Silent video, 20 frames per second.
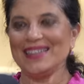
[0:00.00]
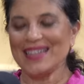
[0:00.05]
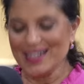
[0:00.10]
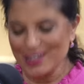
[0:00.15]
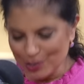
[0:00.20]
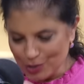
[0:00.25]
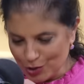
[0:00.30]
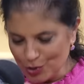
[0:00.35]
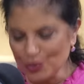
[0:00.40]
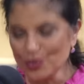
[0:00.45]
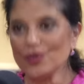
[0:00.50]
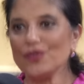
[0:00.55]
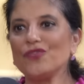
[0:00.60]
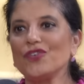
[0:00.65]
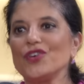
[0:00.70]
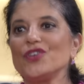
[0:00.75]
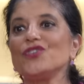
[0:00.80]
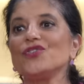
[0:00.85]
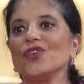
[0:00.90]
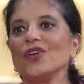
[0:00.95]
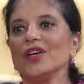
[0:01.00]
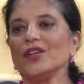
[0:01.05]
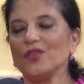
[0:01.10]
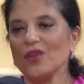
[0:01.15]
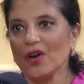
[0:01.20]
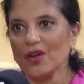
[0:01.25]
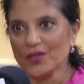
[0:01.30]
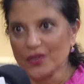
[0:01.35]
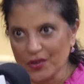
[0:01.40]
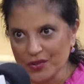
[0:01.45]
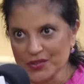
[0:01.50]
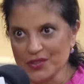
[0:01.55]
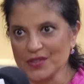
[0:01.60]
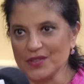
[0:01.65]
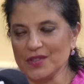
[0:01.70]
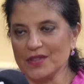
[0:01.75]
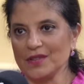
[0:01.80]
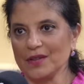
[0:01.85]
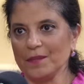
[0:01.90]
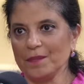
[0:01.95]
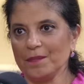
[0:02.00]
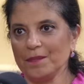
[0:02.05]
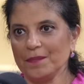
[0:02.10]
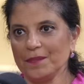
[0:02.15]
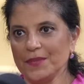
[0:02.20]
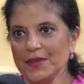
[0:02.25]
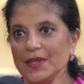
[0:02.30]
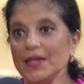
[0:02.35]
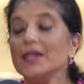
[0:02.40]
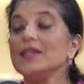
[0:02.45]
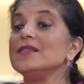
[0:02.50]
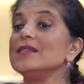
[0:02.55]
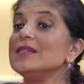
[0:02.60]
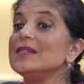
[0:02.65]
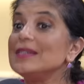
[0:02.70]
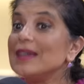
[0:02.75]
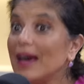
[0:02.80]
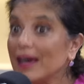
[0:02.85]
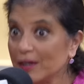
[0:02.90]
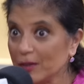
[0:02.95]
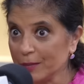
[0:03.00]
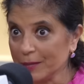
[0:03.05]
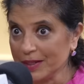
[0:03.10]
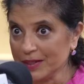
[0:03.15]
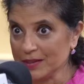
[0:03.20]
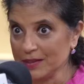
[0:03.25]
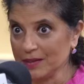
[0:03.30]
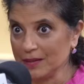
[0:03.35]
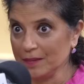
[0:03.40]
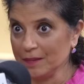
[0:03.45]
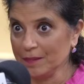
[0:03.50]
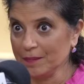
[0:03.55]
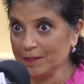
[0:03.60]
that is universal in all narcissism is entitlement.